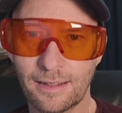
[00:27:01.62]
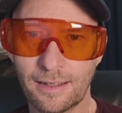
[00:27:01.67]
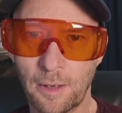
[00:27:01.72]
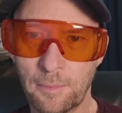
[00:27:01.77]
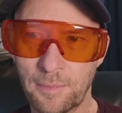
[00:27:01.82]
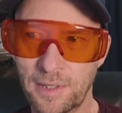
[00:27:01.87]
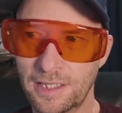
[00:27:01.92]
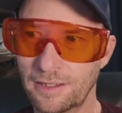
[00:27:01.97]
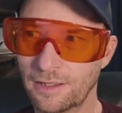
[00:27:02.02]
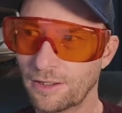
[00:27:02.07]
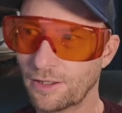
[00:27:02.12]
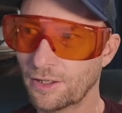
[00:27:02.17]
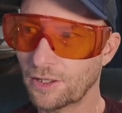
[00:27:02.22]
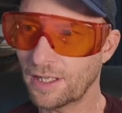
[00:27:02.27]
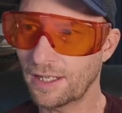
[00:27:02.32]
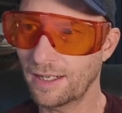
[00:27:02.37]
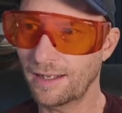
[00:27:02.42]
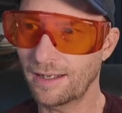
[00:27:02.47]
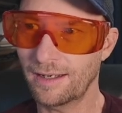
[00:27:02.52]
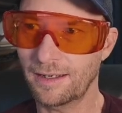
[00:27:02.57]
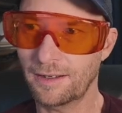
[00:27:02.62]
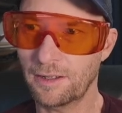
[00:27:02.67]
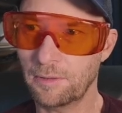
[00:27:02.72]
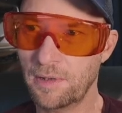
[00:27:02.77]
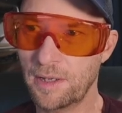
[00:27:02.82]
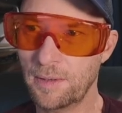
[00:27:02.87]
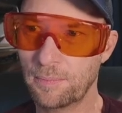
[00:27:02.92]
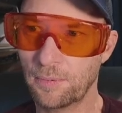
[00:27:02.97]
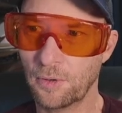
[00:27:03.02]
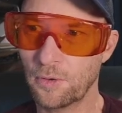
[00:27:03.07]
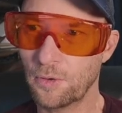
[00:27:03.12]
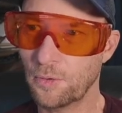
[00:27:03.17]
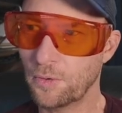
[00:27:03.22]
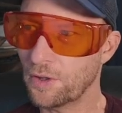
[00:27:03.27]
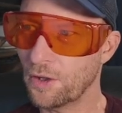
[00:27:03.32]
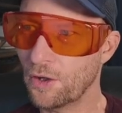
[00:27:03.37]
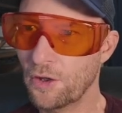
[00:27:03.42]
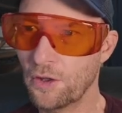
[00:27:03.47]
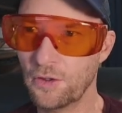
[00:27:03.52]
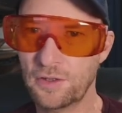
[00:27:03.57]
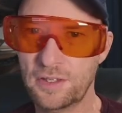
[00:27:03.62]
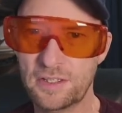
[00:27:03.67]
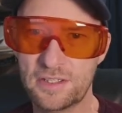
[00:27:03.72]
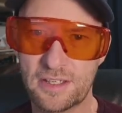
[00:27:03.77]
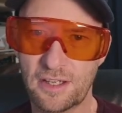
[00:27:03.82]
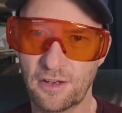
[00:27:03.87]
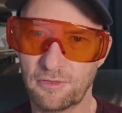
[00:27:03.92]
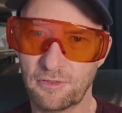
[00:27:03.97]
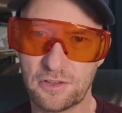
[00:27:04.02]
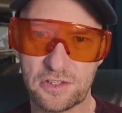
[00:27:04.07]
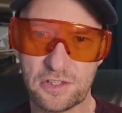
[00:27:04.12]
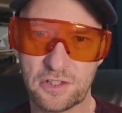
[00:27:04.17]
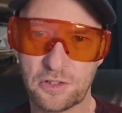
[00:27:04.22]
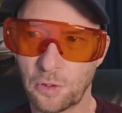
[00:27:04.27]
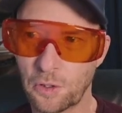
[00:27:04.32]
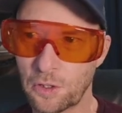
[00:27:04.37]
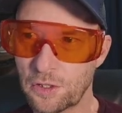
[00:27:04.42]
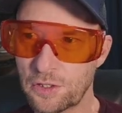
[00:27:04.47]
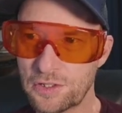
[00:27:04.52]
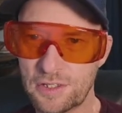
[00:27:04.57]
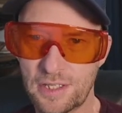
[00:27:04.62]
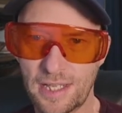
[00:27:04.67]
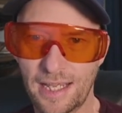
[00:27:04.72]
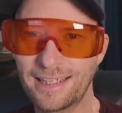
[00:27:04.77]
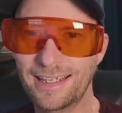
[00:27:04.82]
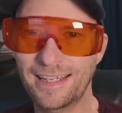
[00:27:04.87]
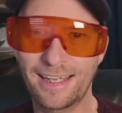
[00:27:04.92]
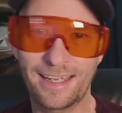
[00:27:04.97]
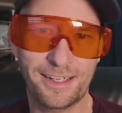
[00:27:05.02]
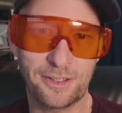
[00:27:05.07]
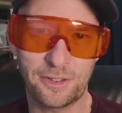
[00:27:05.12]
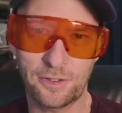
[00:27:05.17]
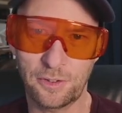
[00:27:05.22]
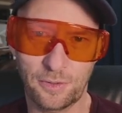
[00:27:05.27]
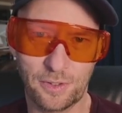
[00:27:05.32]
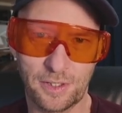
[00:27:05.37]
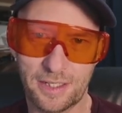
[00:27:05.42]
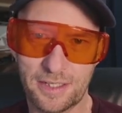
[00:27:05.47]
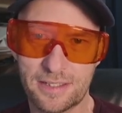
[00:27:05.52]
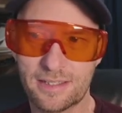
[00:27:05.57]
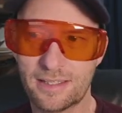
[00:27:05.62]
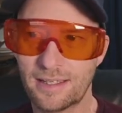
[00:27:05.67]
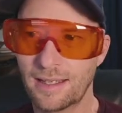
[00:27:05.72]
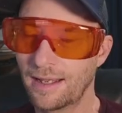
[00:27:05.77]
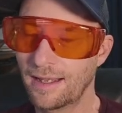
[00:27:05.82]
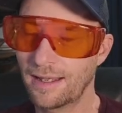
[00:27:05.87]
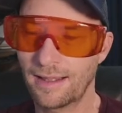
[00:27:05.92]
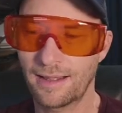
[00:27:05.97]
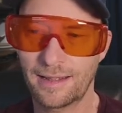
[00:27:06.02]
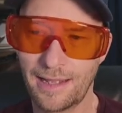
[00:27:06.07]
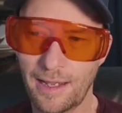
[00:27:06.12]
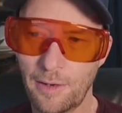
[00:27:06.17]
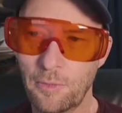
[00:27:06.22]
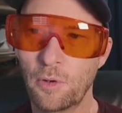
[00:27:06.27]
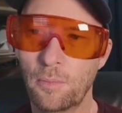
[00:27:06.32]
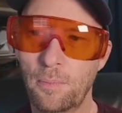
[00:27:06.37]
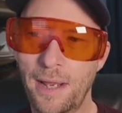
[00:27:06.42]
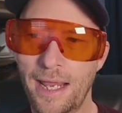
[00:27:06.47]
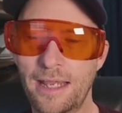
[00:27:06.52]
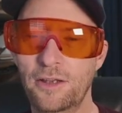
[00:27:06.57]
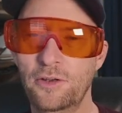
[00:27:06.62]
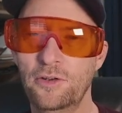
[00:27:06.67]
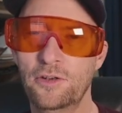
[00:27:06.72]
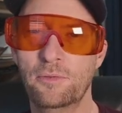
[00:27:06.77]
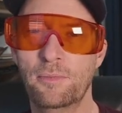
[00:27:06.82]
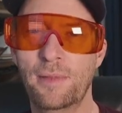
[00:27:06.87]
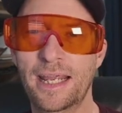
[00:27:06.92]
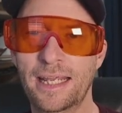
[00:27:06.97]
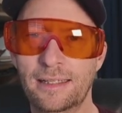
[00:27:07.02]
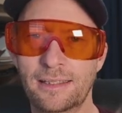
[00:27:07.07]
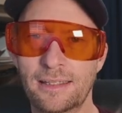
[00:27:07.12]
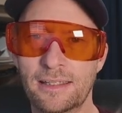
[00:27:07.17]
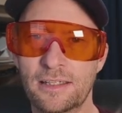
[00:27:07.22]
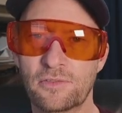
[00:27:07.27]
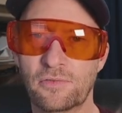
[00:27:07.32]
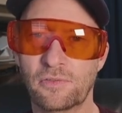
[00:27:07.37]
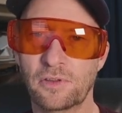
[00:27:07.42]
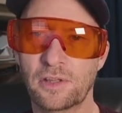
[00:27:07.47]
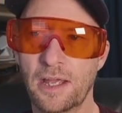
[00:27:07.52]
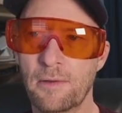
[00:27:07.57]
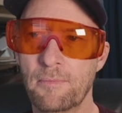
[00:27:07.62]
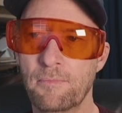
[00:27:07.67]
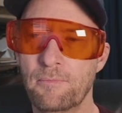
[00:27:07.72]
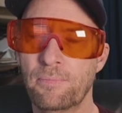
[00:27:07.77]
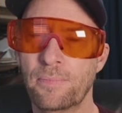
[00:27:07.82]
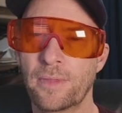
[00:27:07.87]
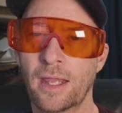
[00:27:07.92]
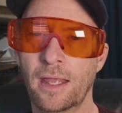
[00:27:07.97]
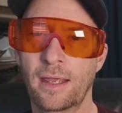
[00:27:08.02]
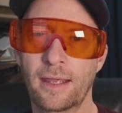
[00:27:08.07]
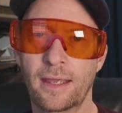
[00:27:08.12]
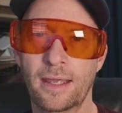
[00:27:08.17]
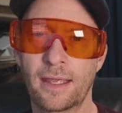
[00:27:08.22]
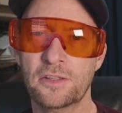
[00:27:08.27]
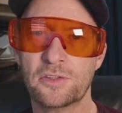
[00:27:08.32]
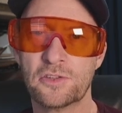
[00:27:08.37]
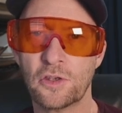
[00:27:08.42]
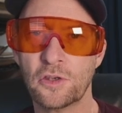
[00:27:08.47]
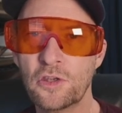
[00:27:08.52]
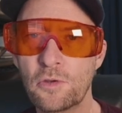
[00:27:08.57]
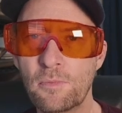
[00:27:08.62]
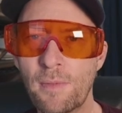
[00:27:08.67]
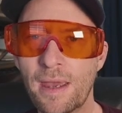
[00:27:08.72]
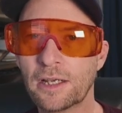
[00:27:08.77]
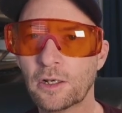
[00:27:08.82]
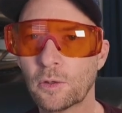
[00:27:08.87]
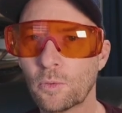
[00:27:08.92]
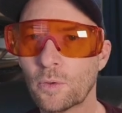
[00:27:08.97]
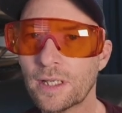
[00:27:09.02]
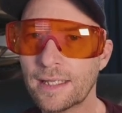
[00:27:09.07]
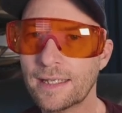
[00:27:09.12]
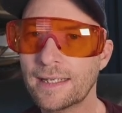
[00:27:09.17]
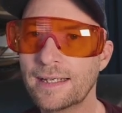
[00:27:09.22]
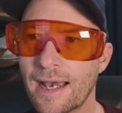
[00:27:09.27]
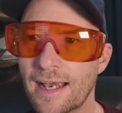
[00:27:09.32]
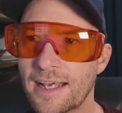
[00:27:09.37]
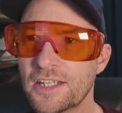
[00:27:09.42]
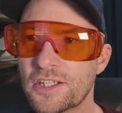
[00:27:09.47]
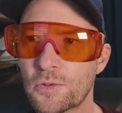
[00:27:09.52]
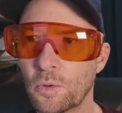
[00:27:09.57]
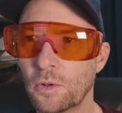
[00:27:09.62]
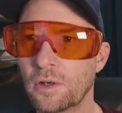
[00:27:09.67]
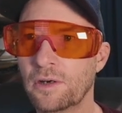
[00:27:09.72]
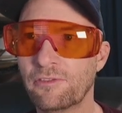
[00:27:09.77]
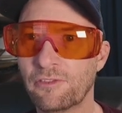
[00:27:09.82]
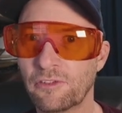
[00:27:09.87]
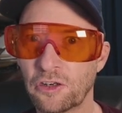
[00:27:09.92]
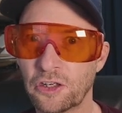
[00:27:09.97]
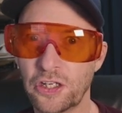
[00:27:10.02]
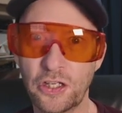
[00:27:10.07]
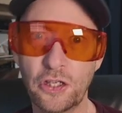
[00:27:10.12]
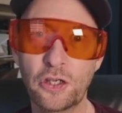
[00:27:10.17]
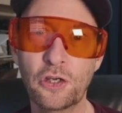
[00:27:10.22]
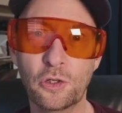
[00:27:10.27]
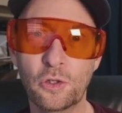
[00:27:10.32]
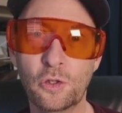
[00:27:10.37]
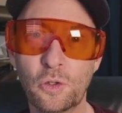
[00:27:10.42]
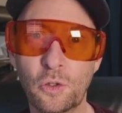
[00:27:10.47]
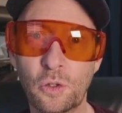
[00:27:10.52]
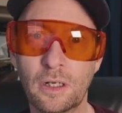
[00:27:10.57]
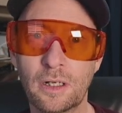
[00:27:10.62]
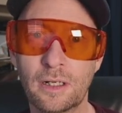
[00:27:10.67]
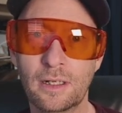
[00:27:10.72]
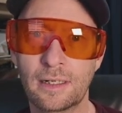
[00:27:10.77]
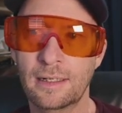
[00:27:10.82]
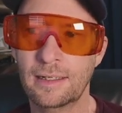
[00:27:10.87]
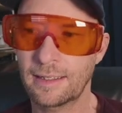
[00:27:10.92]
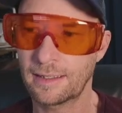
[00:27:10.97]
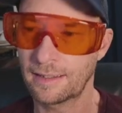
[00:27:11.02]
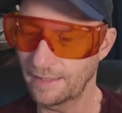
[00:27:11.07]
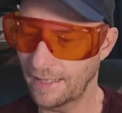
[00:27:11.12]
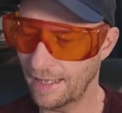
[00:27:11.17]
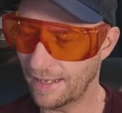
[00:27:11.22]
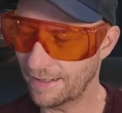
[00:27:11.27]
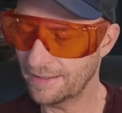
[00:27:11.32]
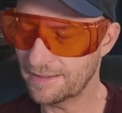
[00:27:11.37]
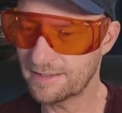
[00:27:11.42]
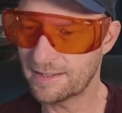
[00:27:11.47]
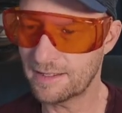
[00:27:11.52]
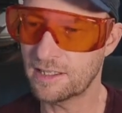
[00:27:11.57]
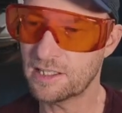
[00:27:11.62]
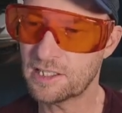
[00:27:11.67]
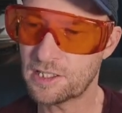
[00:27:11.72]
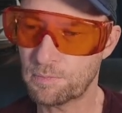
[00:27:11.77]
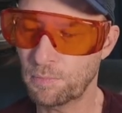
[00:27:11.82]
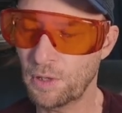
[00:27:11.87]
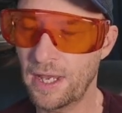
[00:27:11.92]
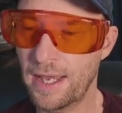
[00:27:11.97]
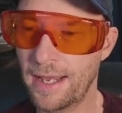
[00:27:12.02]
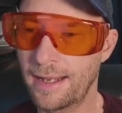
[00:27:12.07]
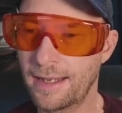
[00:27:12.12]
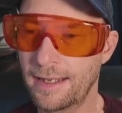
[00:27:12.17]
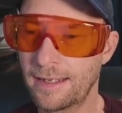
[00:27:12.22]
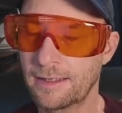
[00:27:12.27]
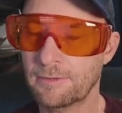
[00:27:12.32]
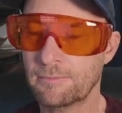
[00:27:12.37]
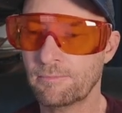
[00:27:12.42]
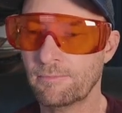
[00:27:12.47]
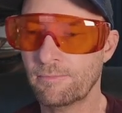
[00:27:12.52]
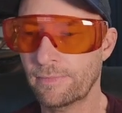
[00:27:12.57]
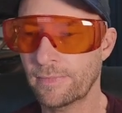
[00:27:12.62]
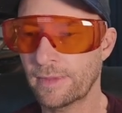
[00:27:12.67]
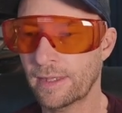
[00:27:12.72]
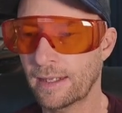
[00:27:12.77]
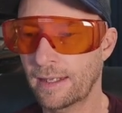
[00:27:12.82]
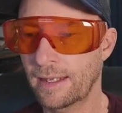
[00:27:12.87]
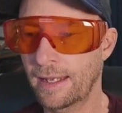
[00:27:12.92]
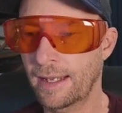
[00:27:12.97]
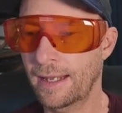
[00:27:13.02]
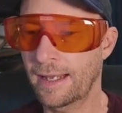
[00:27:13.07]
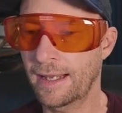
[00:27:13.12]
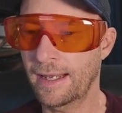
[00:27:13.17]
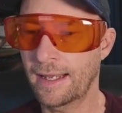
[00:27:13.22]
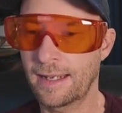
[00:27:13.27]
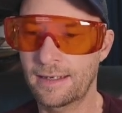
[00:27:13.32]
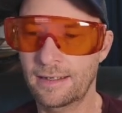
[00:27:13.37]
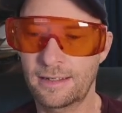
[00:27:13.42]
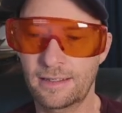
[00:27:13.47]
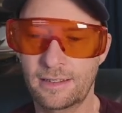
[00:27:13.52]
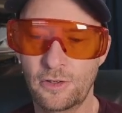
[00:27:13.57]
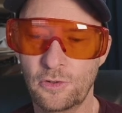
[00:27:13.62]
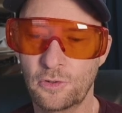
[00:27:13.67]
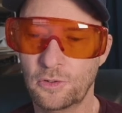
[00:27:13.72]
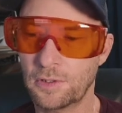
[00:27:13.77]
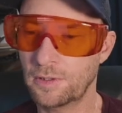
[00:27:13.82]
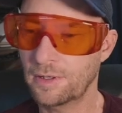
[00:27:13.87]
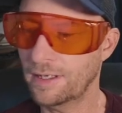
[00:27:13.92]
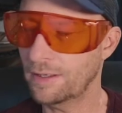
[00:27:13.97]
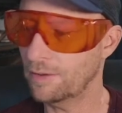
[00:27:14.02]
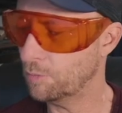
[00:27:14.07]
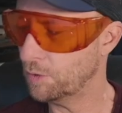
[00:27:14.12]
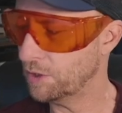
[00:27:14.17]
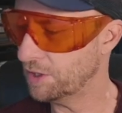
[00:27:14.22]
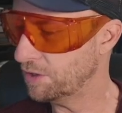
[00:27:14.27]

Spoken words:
mean, you look at the people with all these different stores, they can't do this. They will pay you to make these for them. And so you make a really nice one for you that is a display, and you can, with